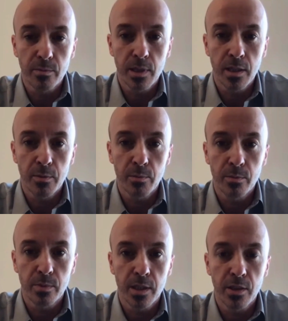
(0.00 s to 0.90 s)
Can
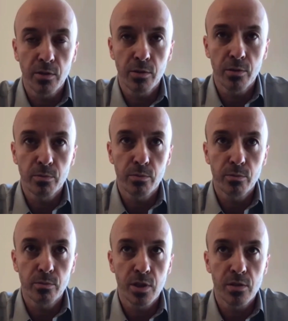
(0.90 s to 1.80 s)
you
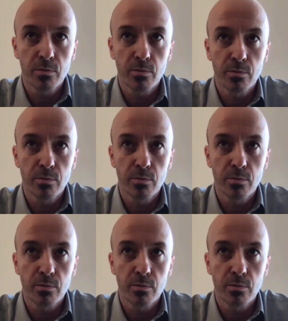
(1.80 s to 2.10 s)
just